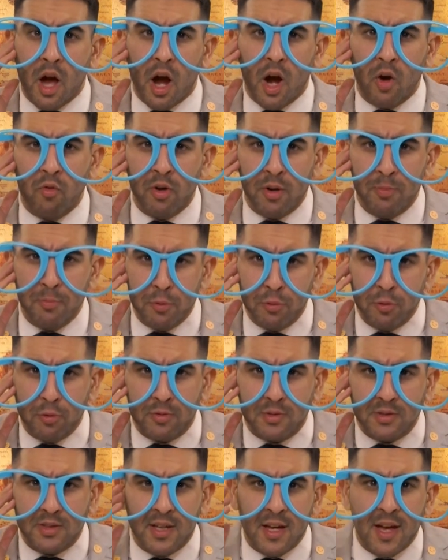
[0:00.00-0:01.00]
A
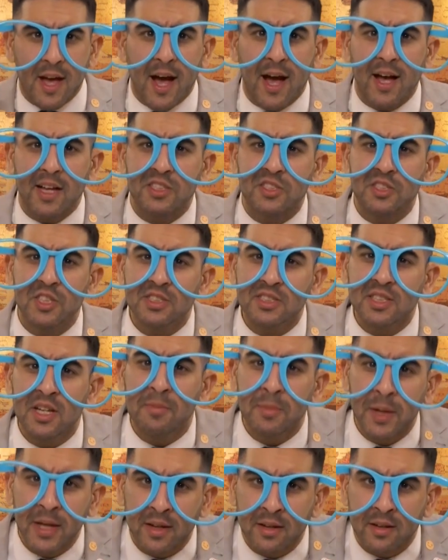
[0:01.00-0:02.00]
report has just
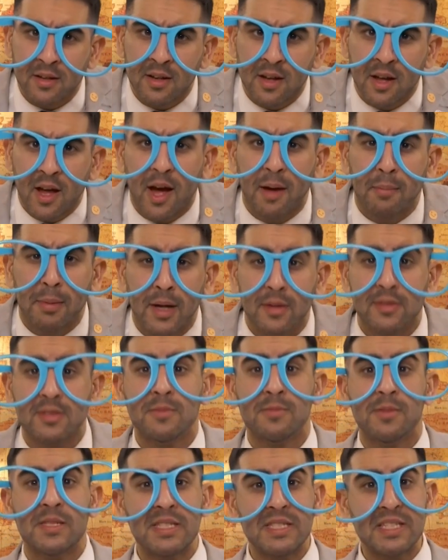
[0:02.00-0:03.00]
come in about
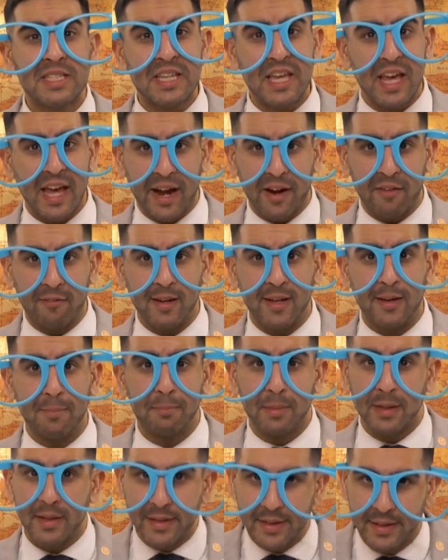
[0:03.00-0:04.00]
some scary
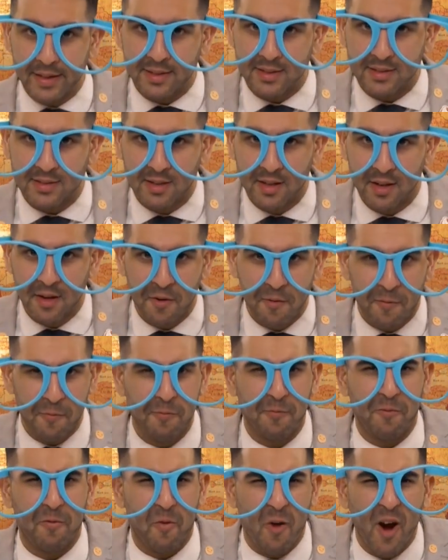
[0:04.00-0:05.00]
peas
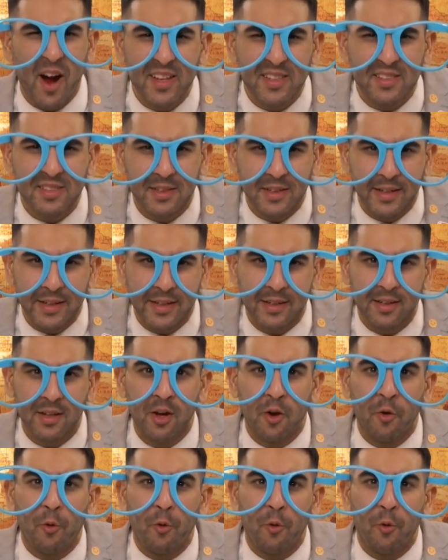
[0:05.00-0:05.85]
frightening